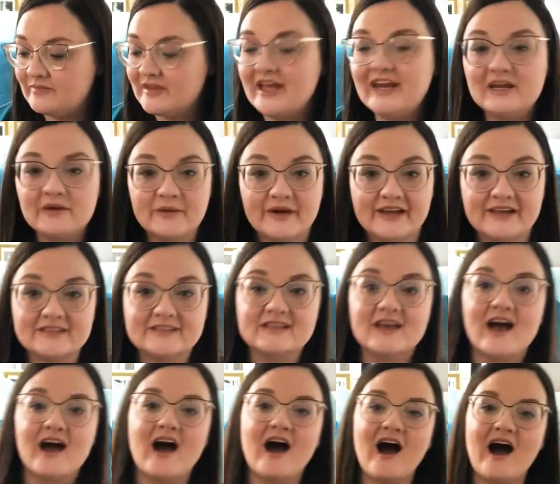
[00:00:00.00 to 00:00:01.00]
Anyways,
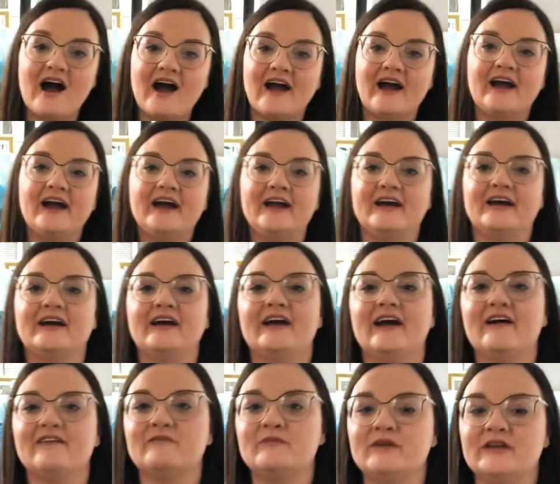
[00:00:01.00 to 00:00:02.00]
I
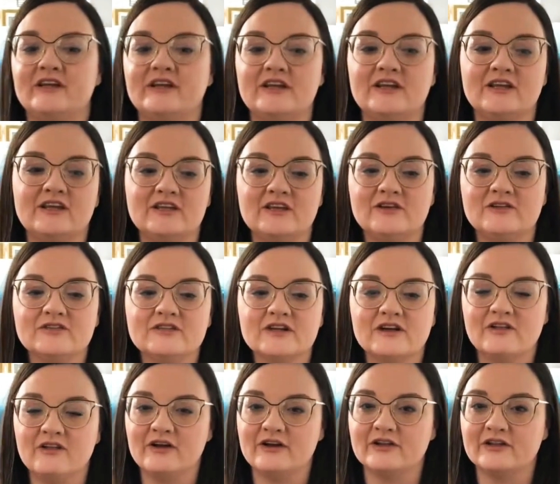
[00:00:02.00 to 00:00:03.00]
have been using
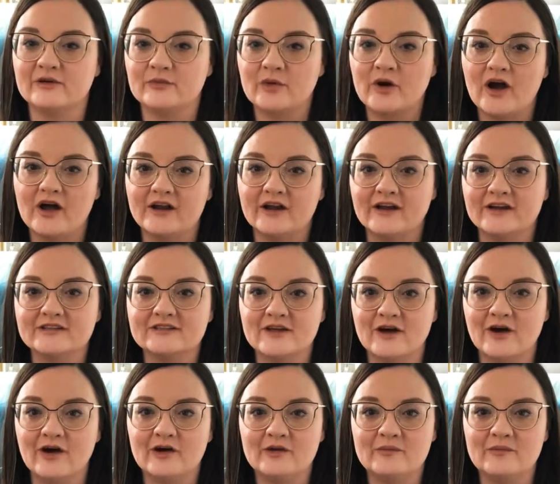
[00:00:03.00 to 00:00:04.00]
a lot of their products
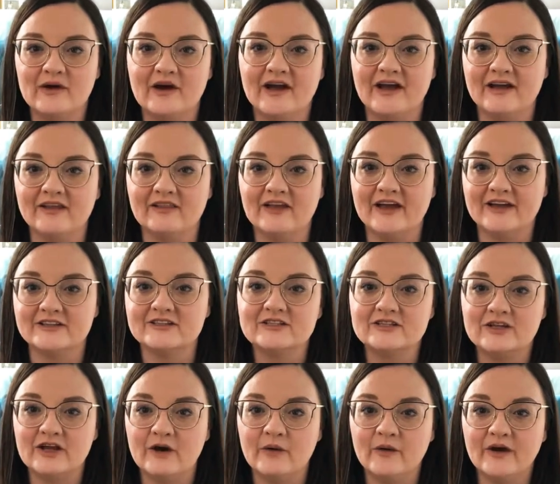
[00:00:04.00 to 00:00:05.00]
on my like
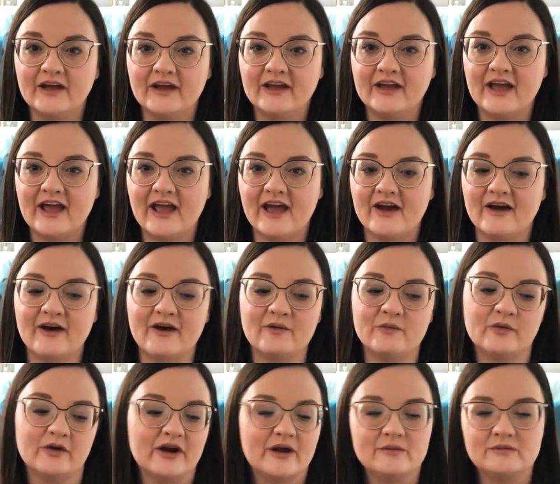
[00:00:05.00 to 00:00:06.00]
to know it
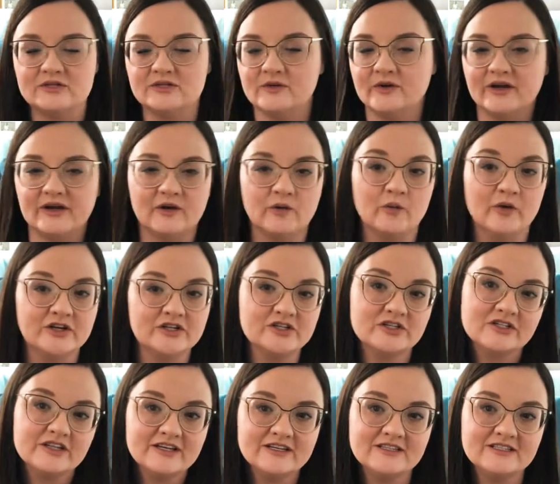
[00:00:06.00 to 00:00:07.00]
when I'm doing
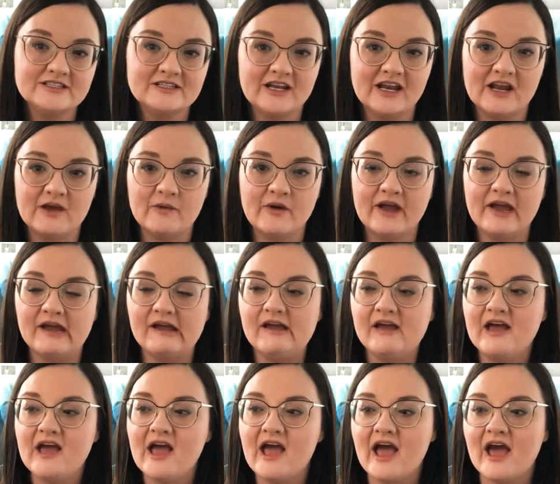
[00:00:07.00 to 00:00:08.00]
wish lists anyway,
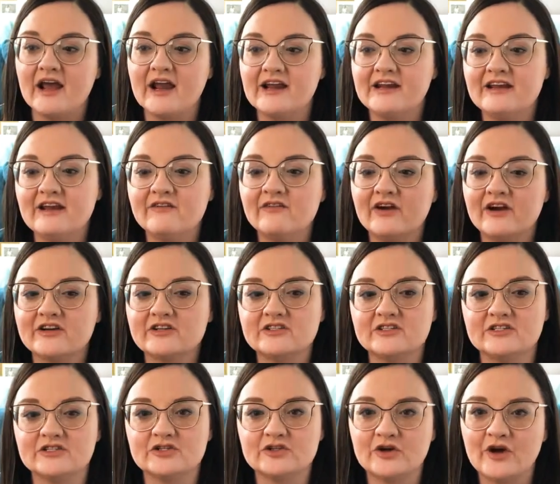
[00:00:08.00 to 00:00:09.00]
and I never
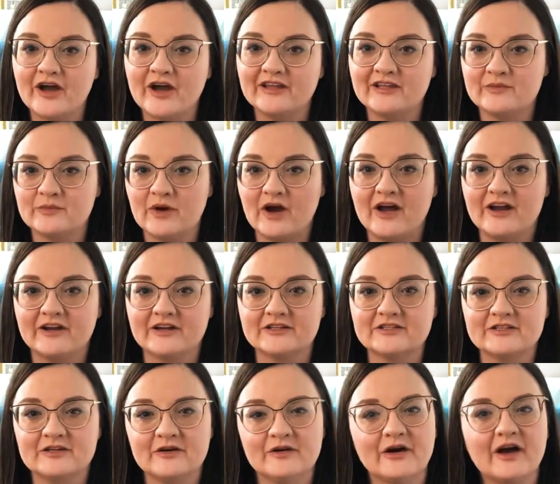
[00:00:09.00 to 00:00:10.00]
actually tried the product,
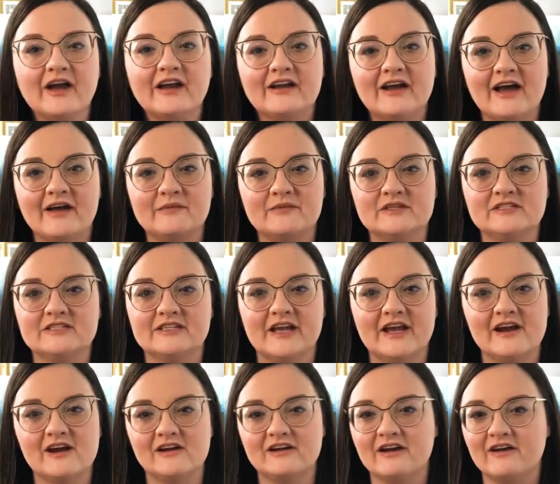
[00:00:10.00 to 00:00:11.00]
so it kind of had me
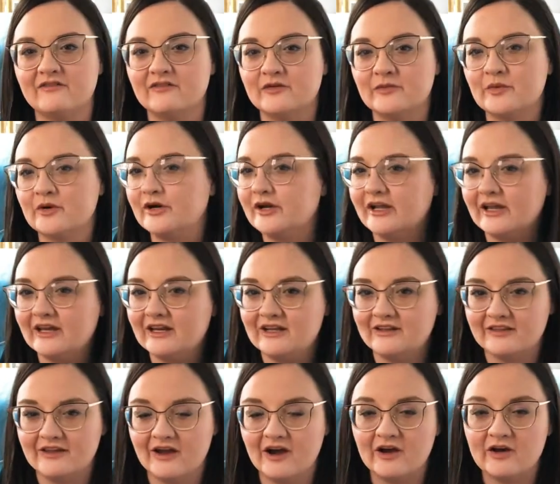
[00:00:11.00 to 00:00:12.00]
scared ever putting
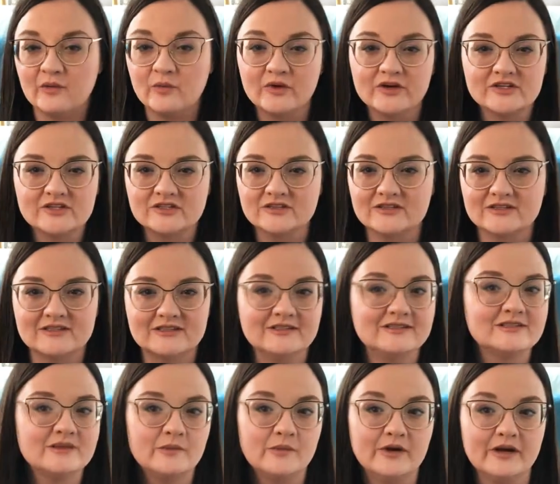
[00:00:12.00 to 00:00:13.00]
anything on a wish list that
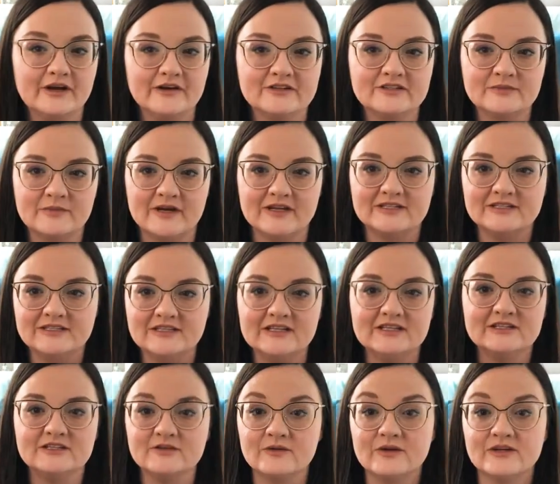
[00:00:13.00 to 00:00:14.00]
somebody else might
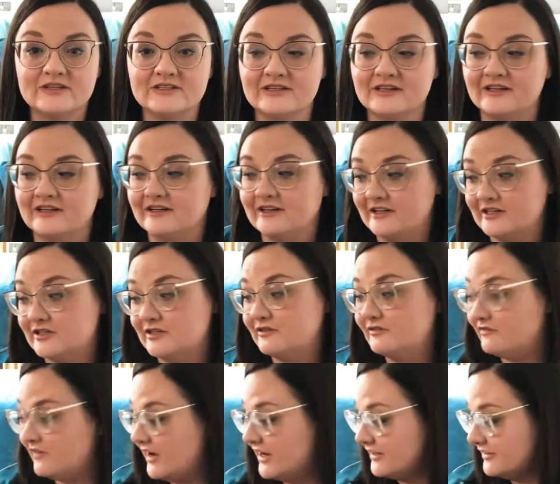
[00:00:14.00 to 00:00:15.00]
see, so I decided I should
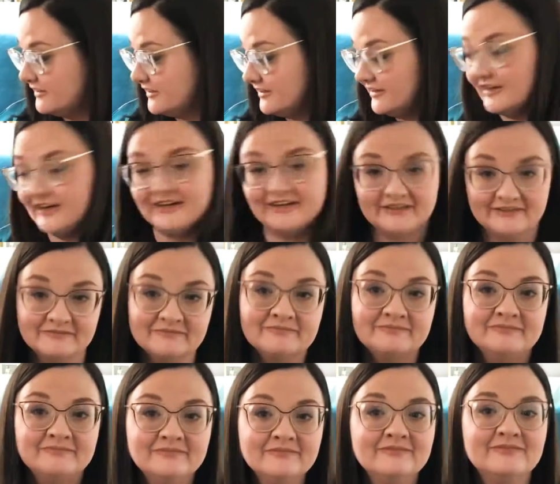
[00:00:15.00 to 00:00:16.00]
finally
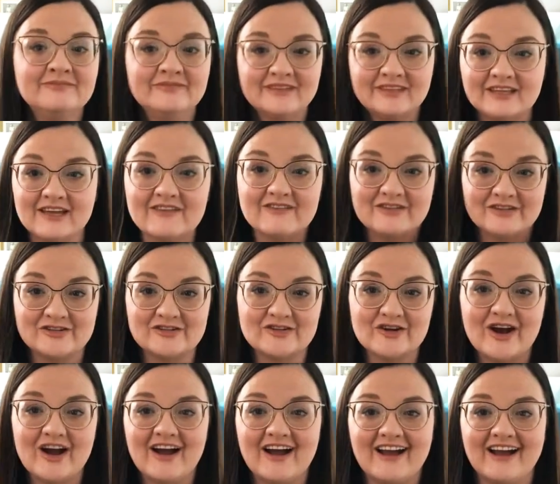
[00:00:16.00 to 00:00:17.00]
give it a
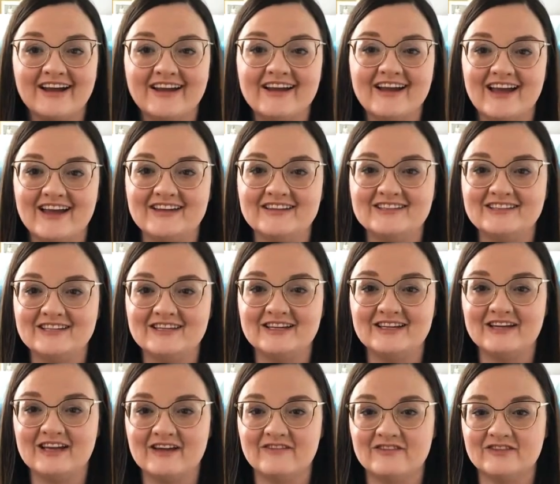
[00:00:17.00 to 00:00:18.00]
try and
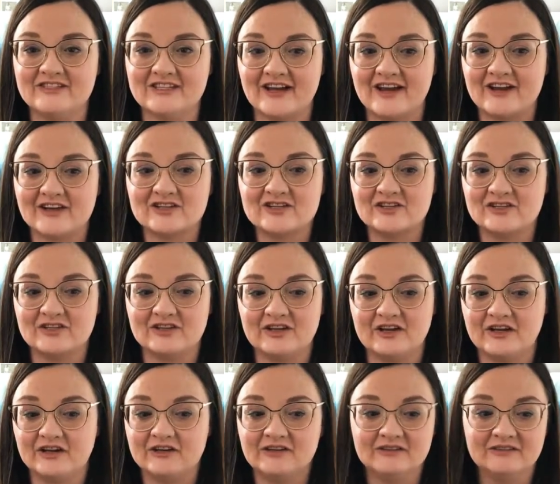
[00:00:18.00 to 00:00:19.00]
see if it's
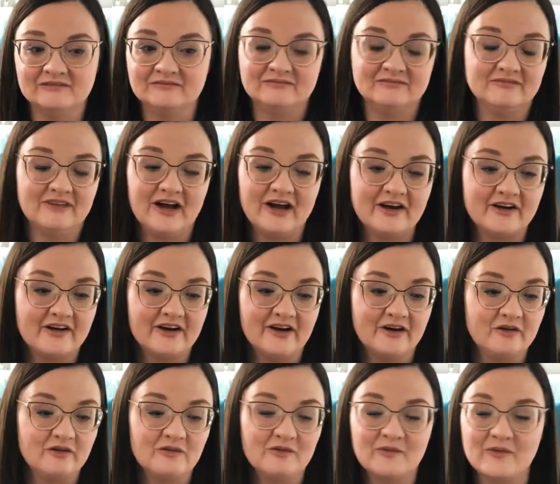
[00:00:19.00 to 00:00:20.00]
actually, I don't
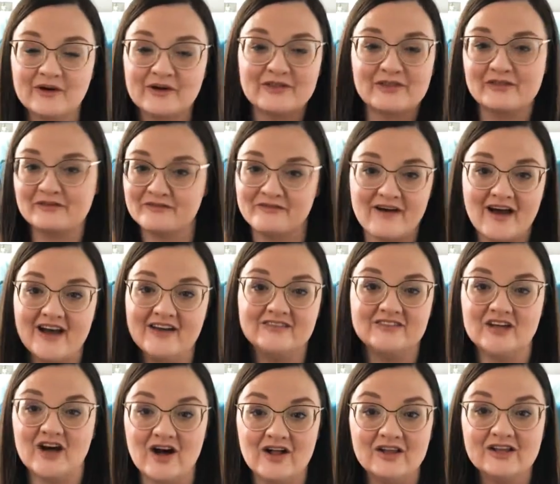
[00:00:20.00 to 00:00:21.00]
know, worth the
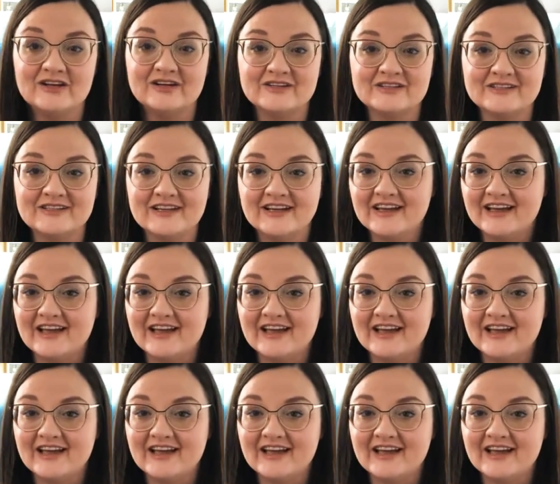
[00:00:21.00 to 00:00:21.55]
$5.